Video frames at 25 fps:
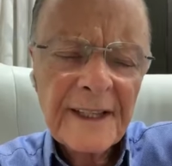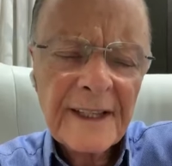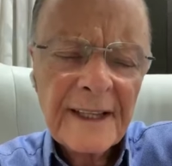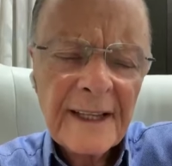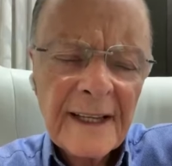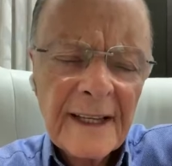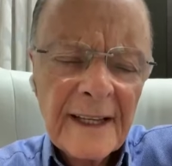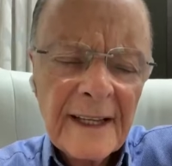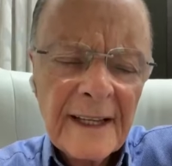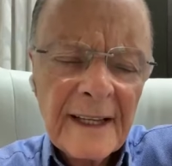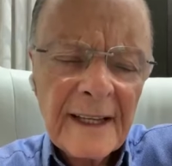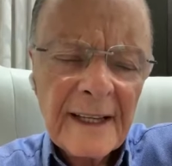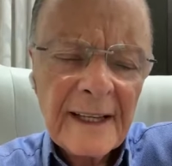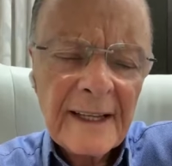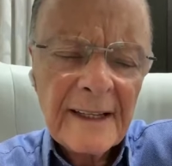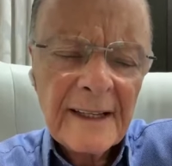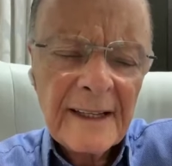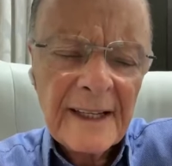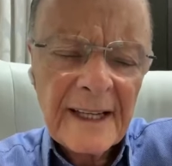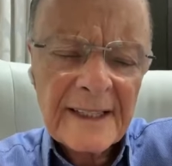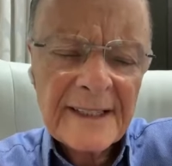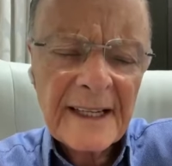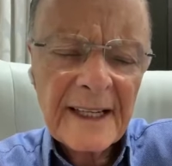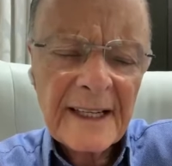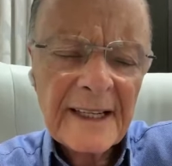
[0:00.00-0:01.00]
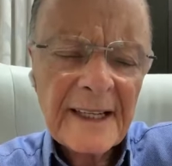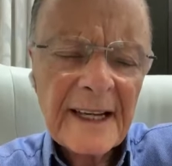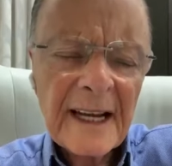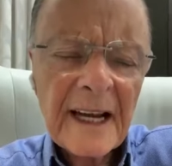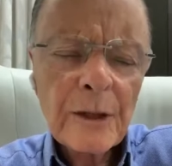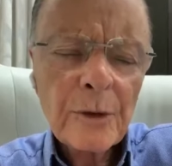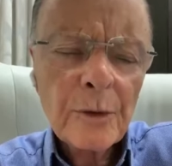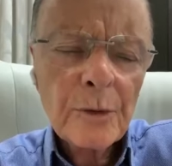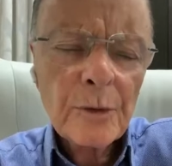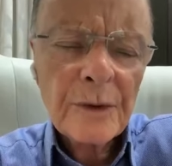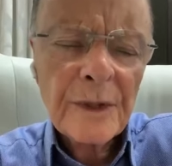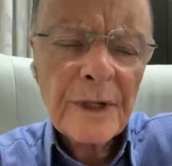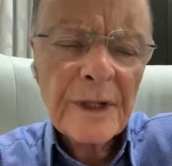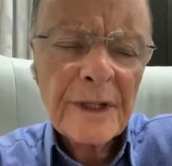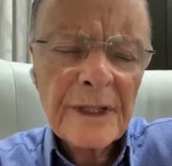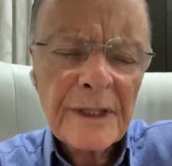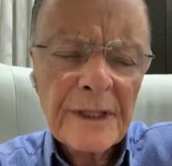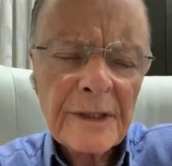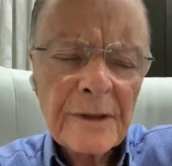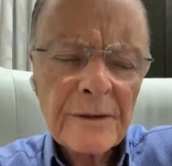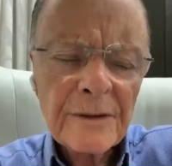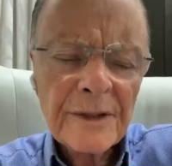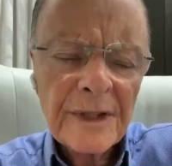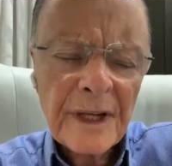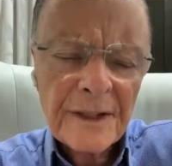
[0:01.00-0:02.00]
Let there be a
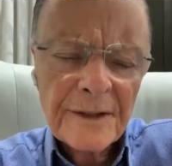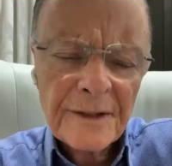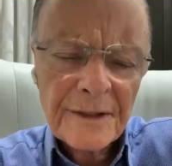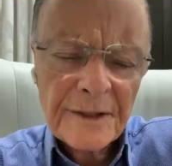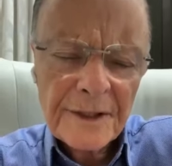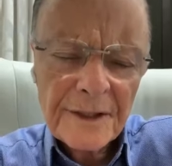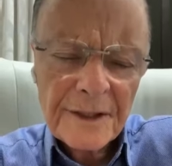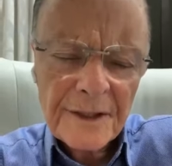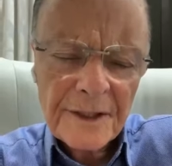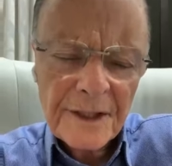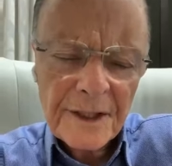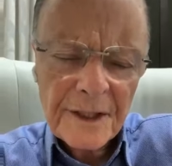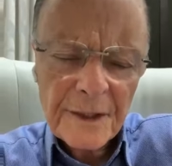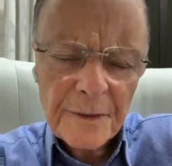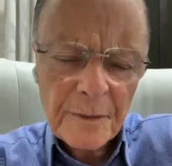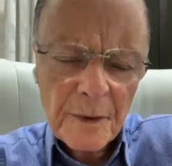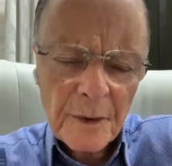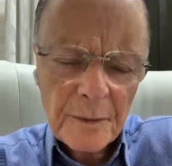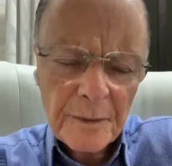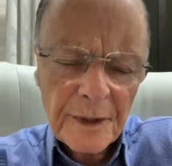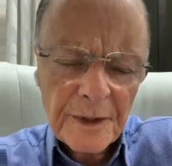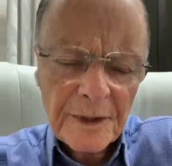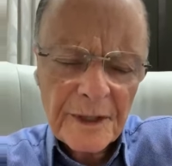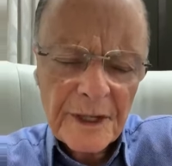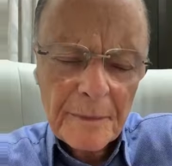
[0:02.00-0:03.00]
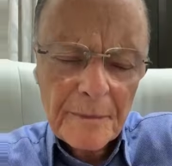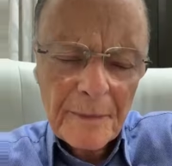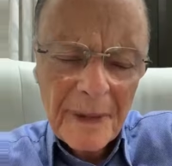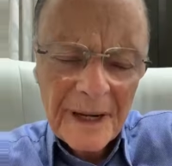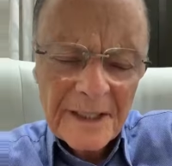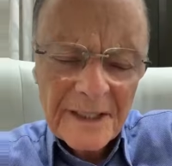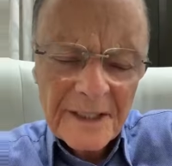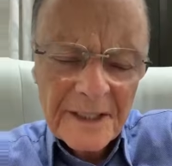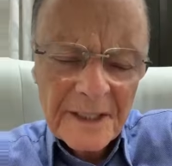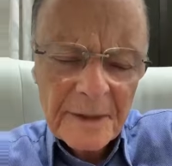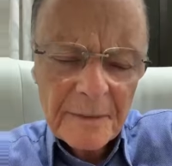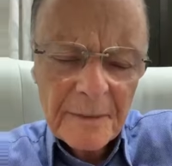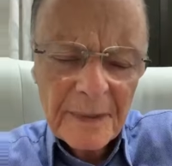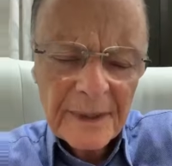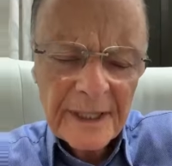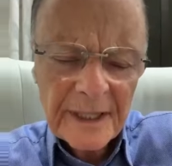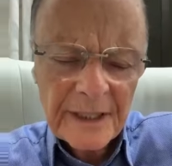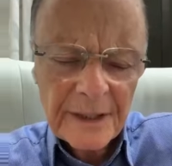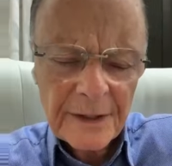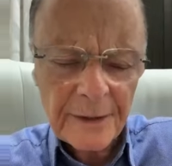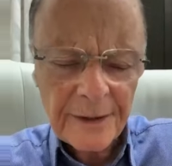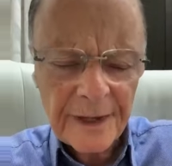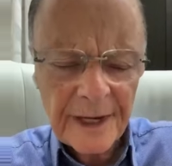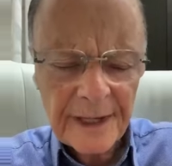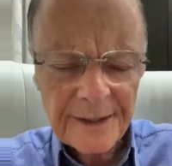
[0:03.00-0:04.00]
transformation in this person that watches
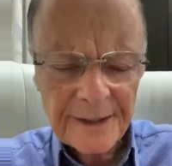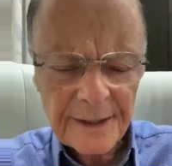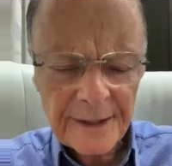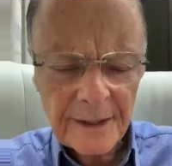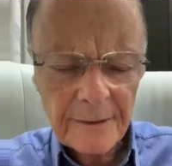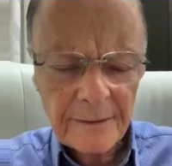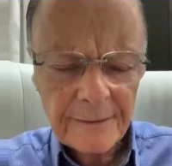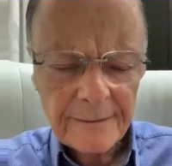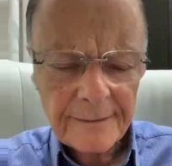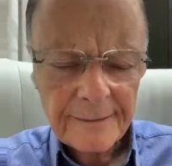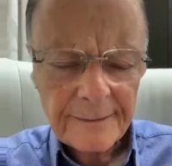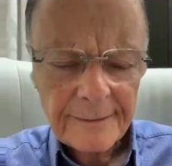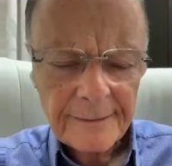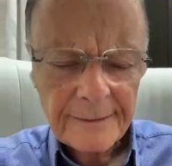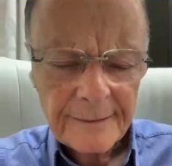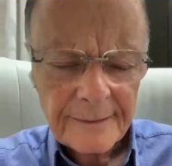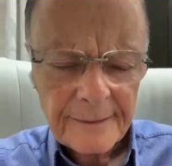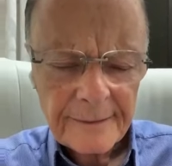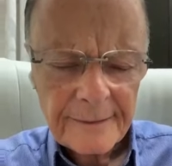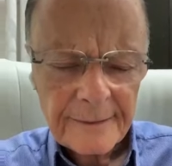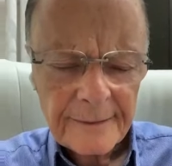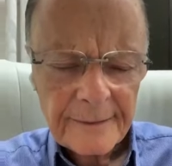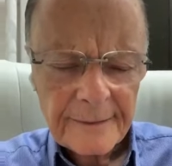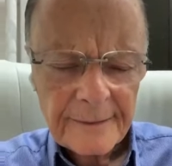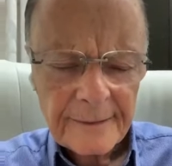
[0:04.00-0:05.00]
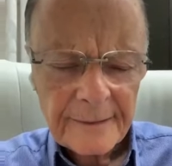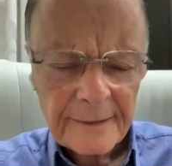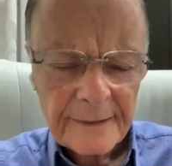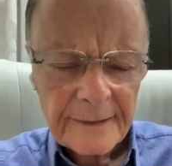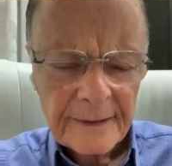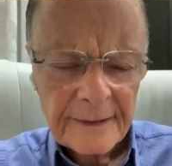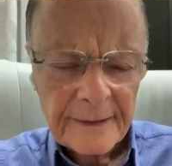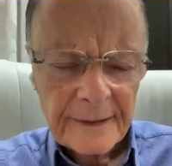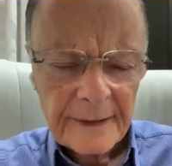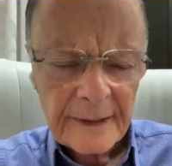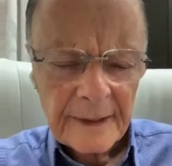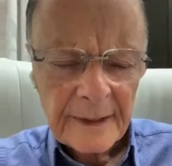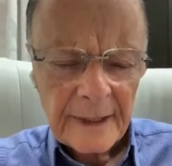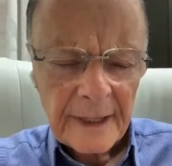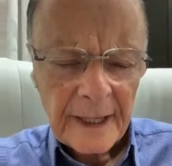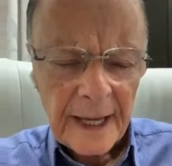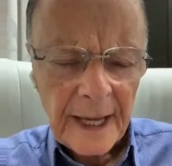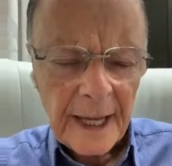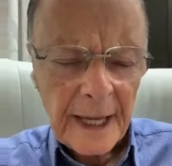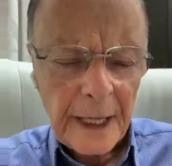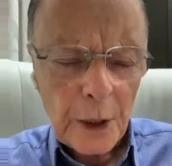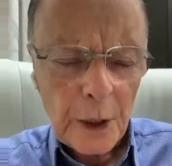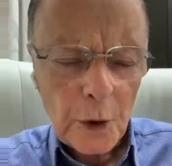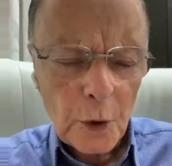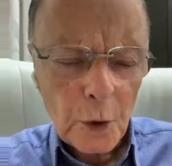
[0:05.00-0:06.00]
us, that participates in this prayer,
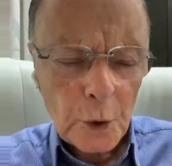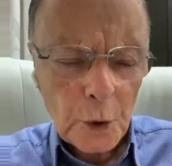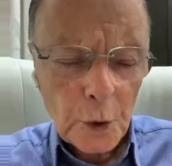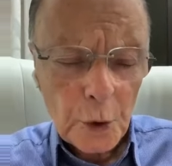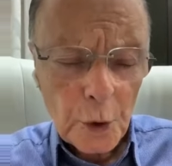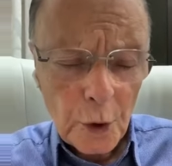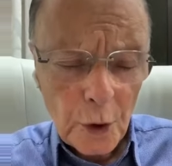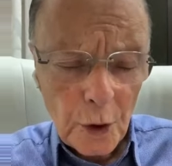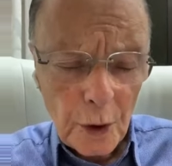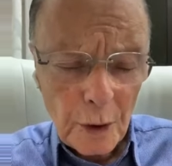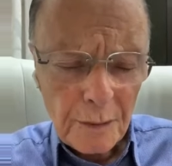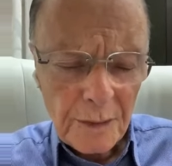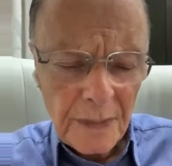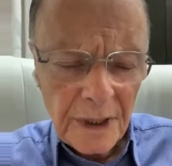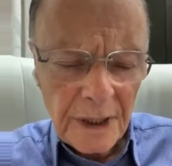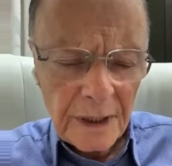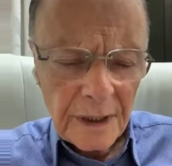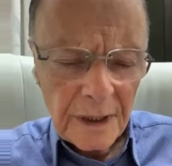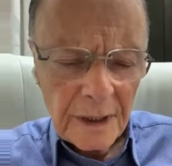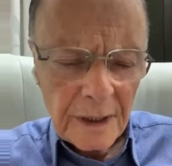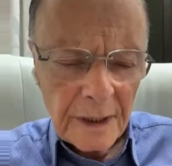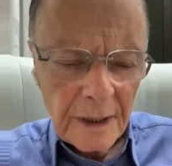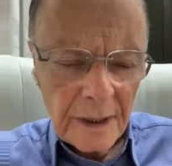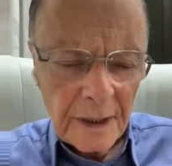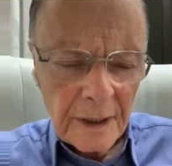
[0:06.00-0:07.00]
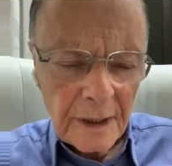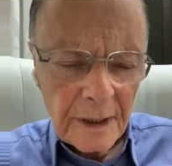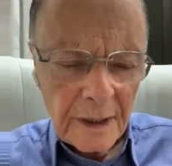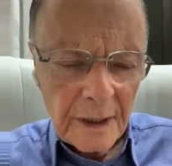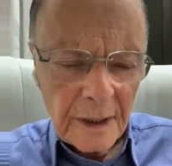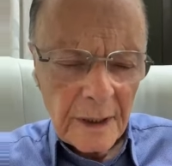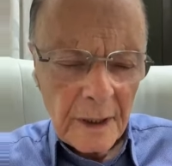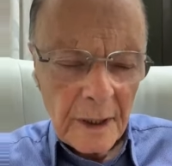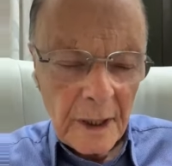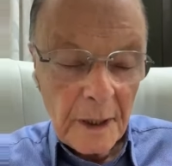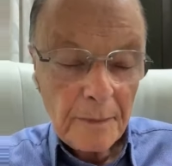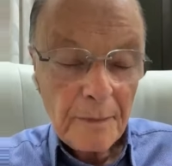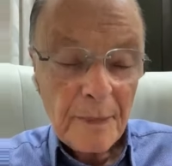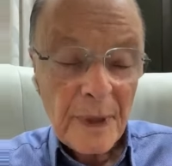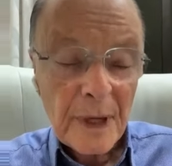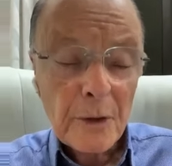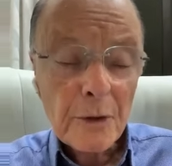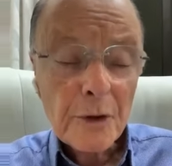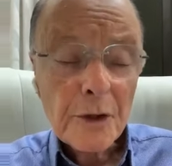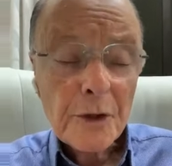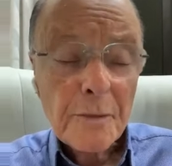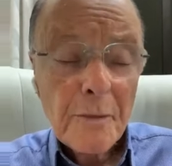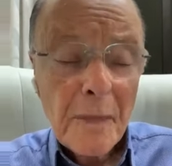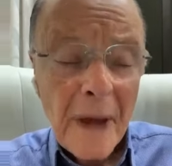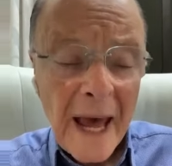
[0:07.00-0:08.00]
in the name
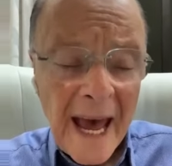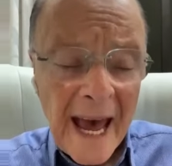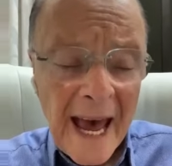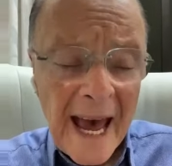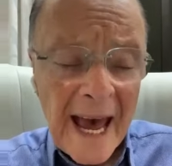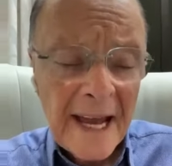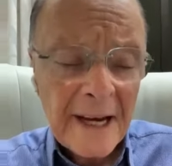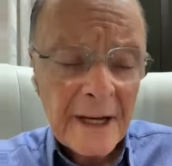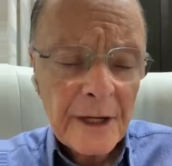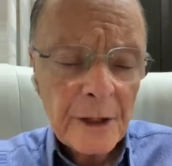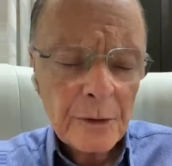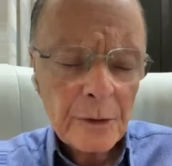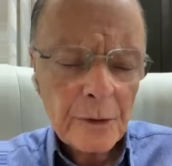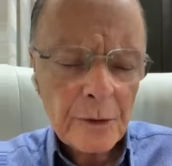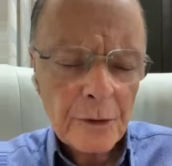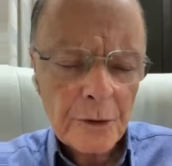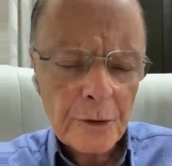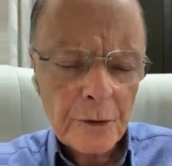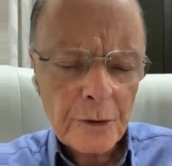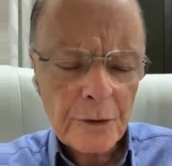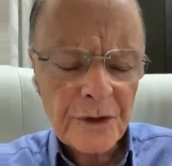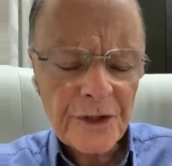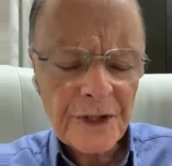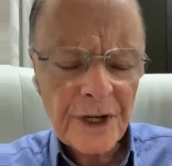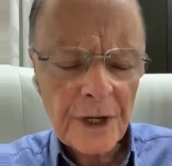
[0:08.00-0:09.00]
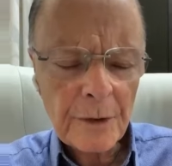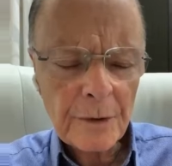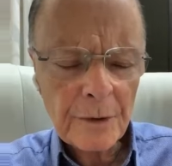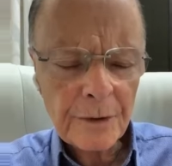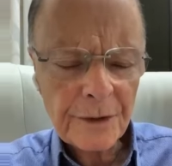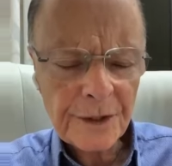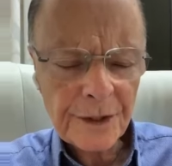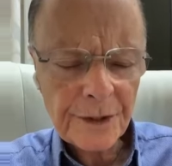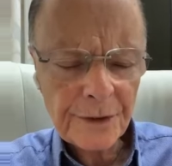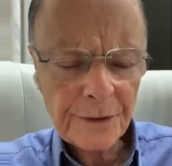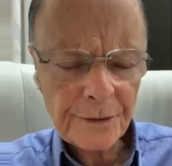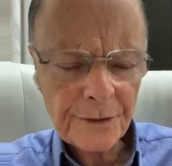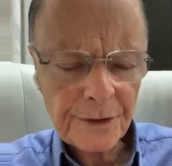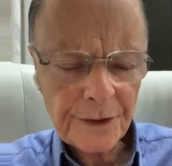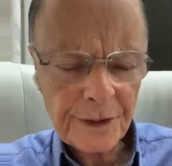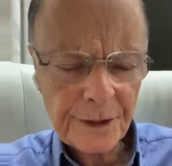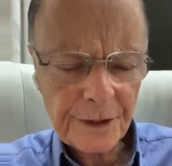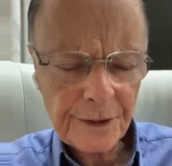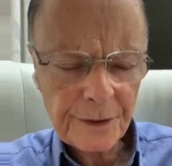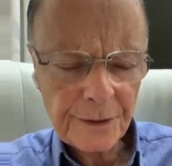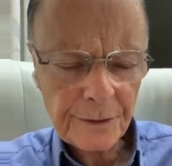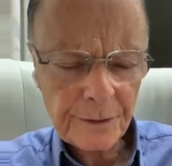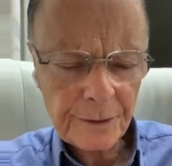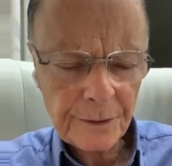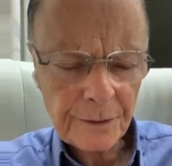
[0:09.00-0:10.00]
and by the merits of the
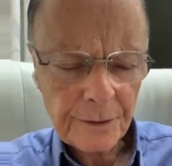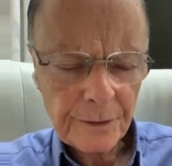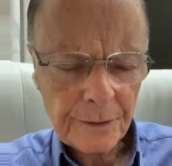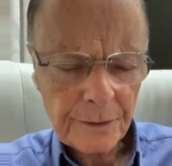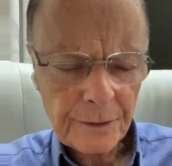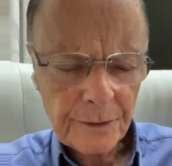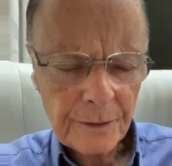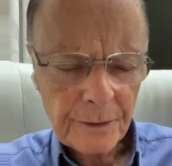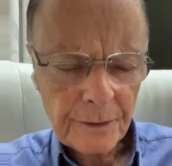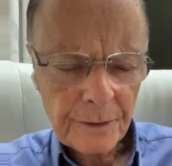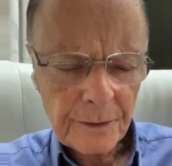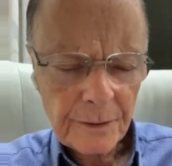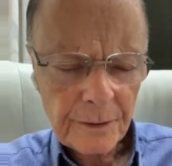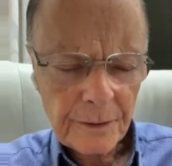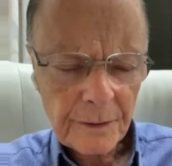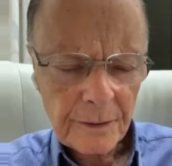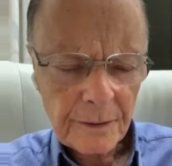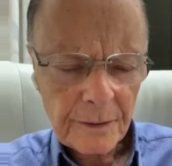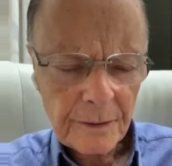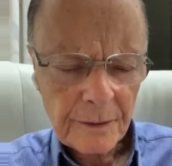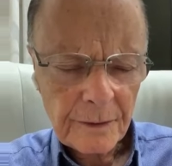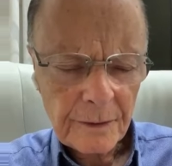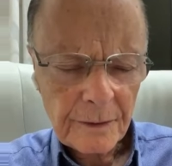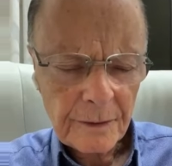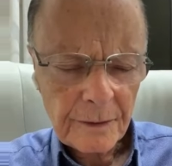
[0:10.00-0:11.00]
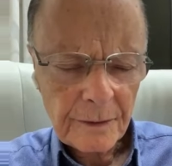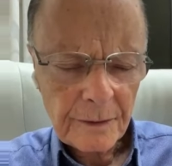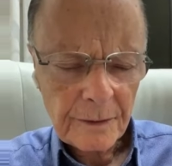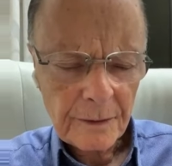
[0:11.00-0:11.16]
Lord Jesus Christ.